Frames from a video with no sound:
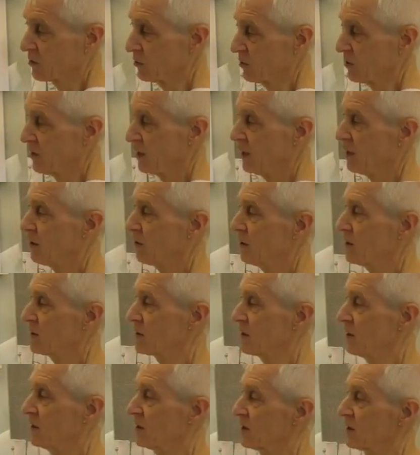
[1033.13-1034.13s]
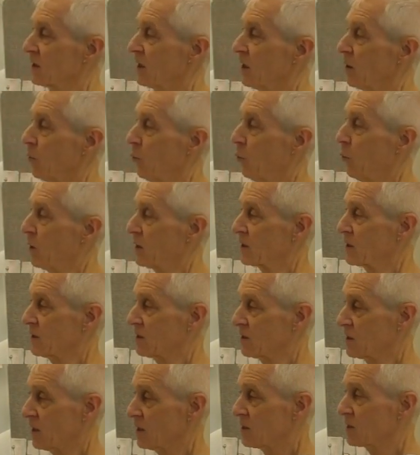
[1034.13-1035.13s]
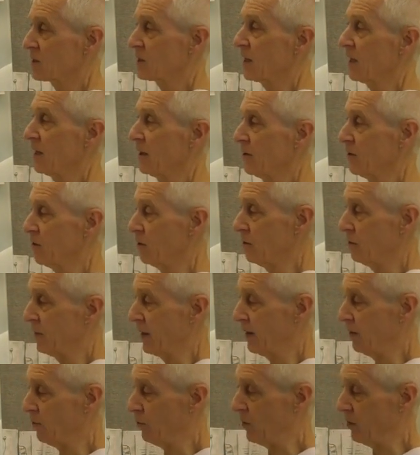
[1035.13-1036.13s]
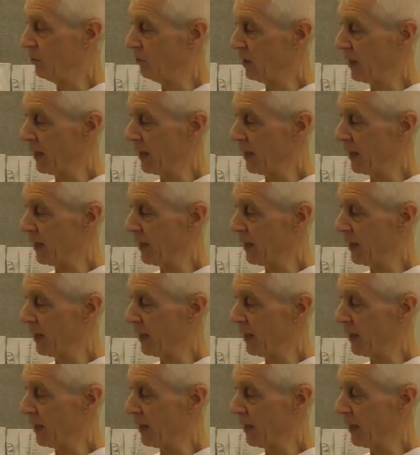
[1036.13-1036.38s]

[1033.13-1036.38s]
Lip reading: or decrease this, what does this tell you about what will